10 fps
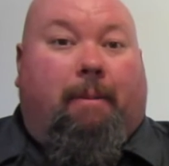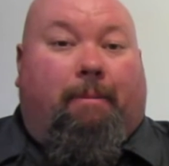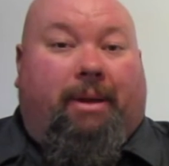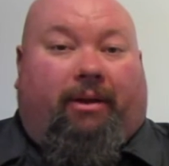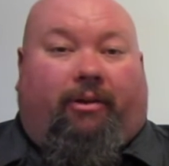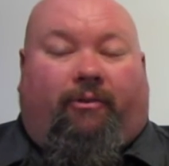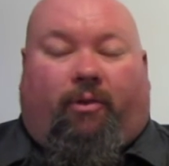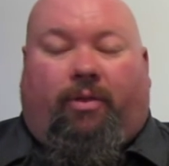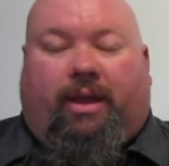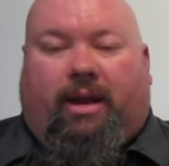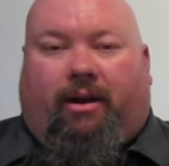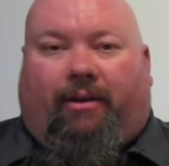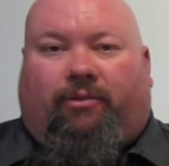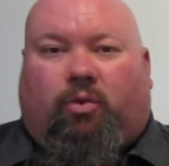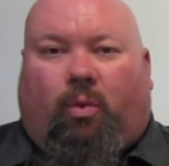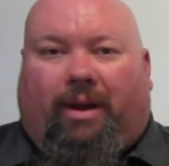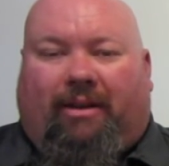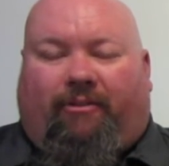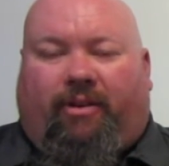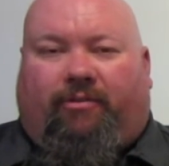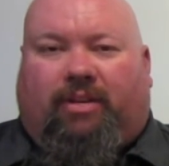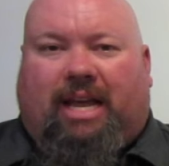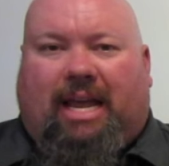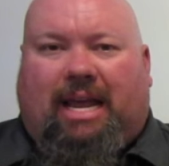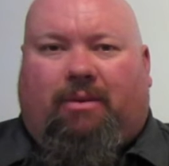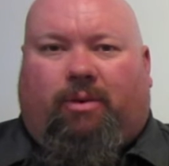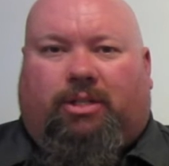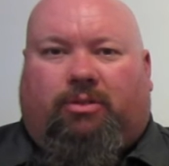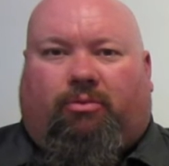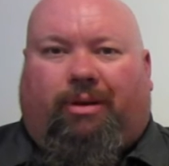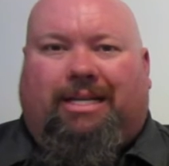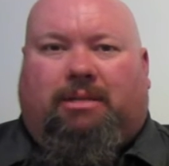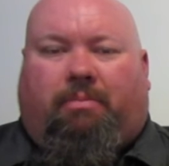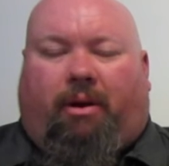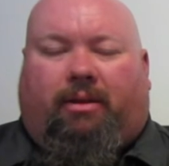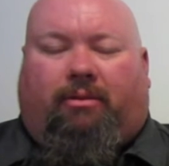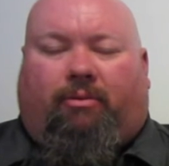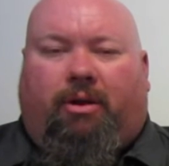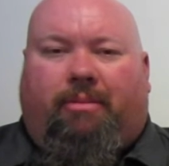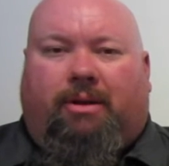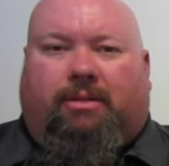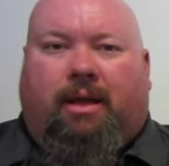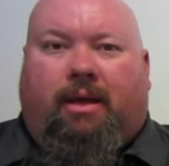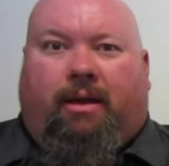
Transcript: built for the year of twenty fifteen, which has re-sparked the rumors